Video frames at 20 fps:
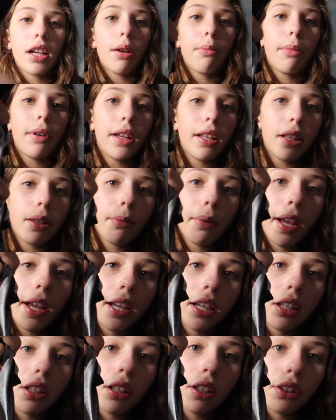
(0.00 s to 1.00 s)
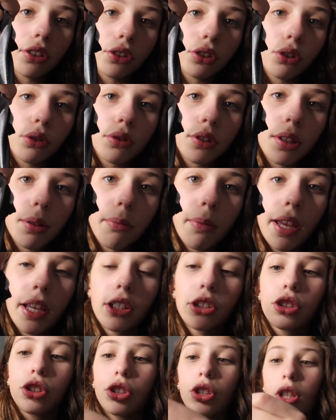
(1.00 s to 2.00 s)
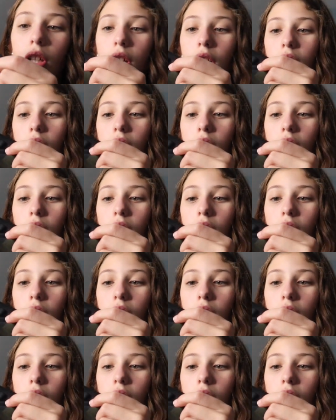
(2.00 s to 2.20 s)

tell, but in the back it like shows the mesh.